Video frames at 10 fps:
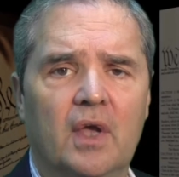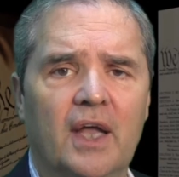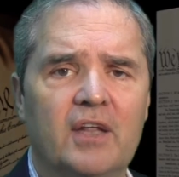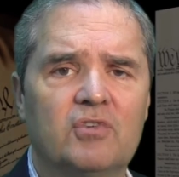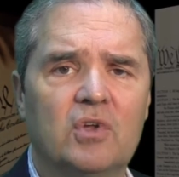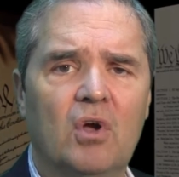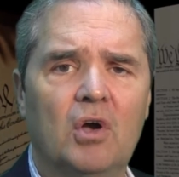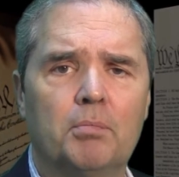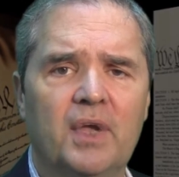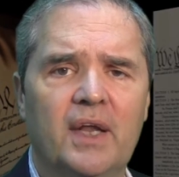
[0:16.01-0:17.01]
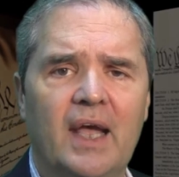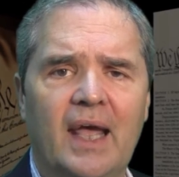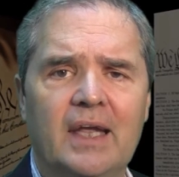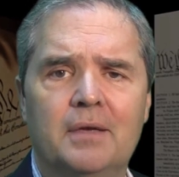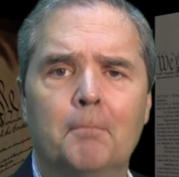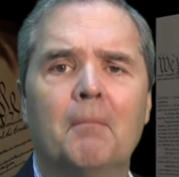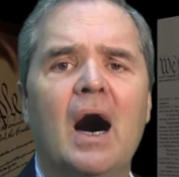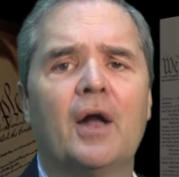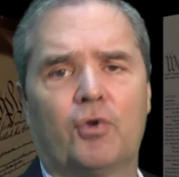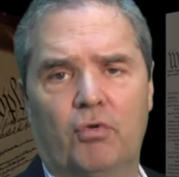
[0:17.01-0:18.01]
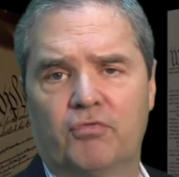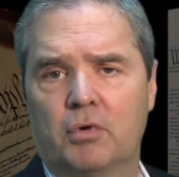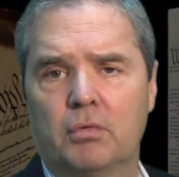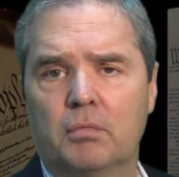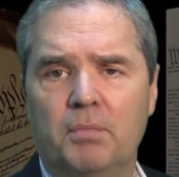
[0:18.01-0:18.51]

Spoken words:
and has long been a model for